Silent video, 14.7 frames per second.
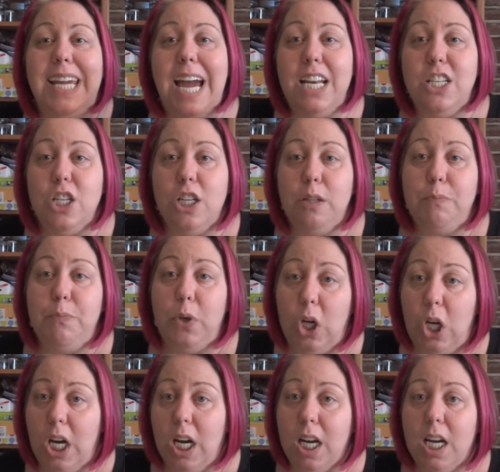get your
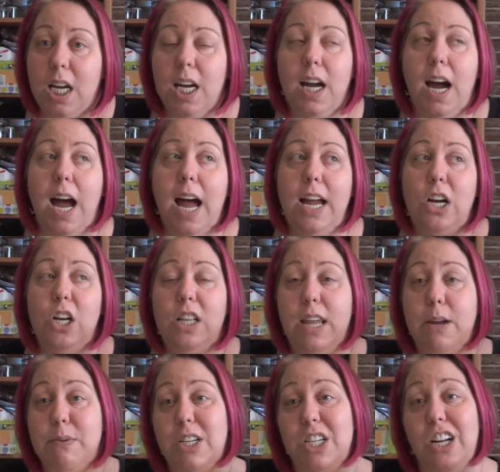book. I heard
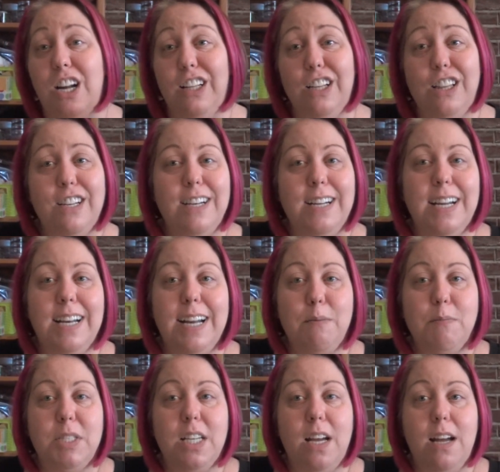they were $1.30 on
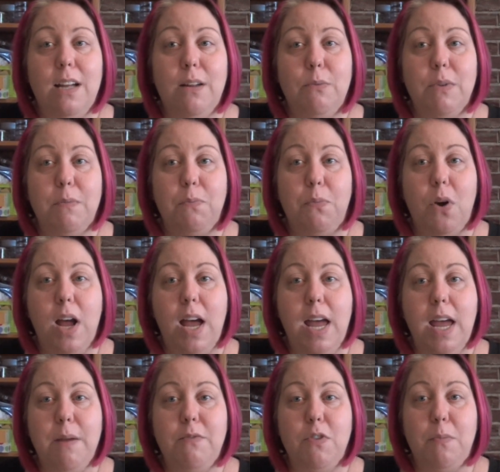Amazon with
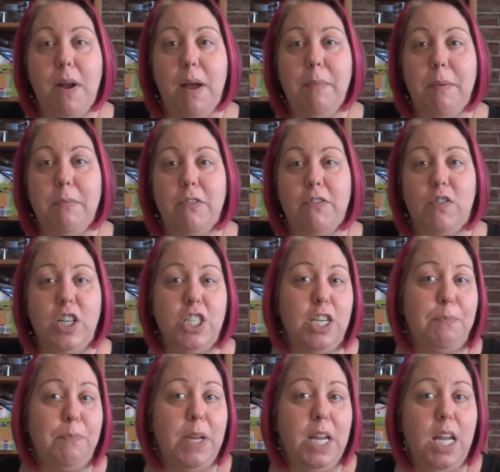Prime, if you're Prime member, free
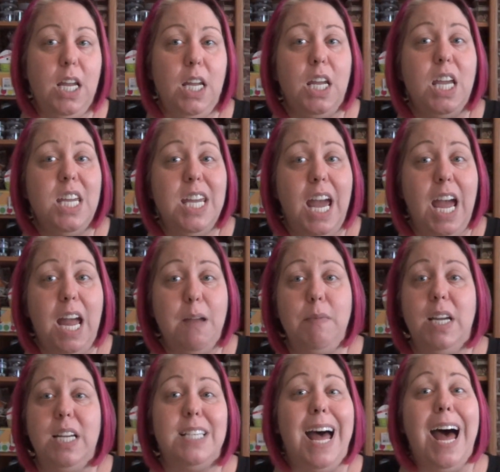shipping, yay,
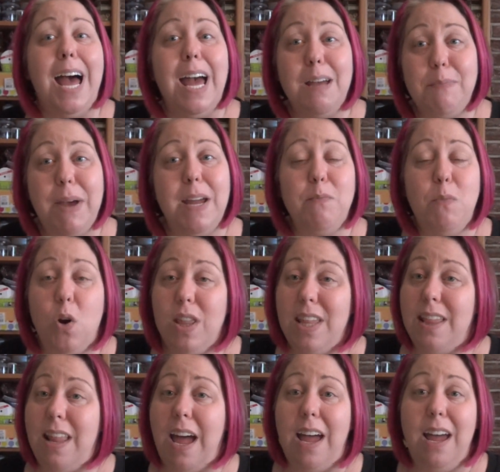because I paid more
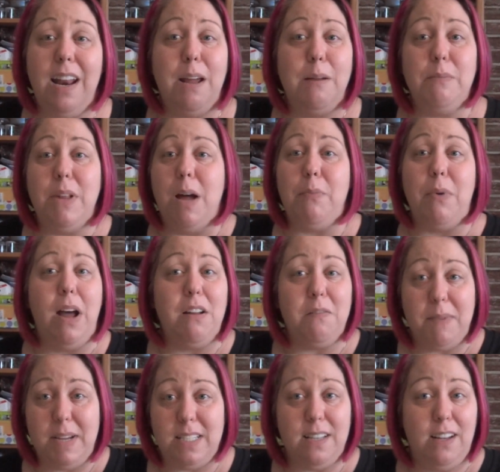than that, and I'm not proud of
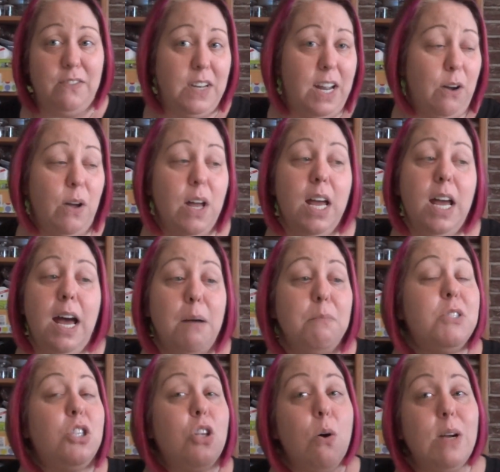myself now. I'm
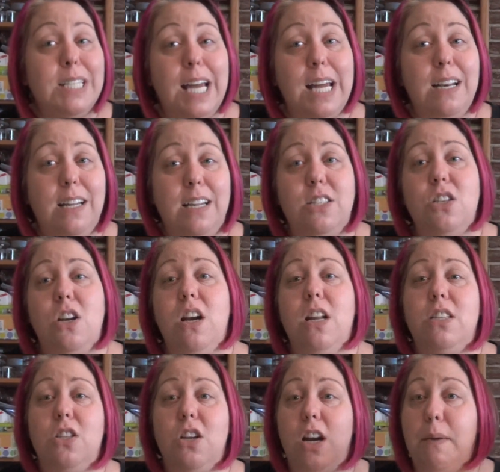so excited to get
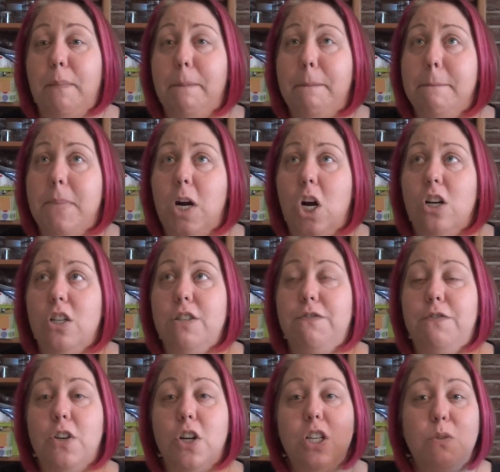started, starting March
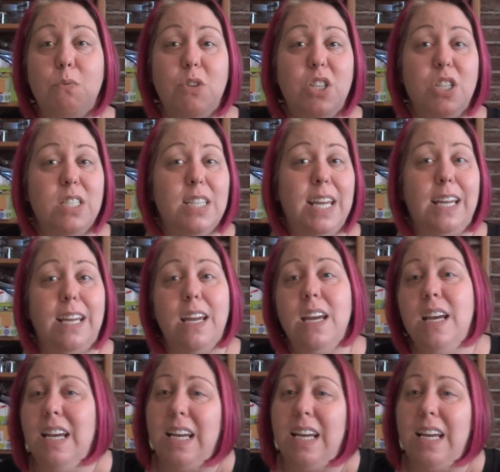1st, which is like,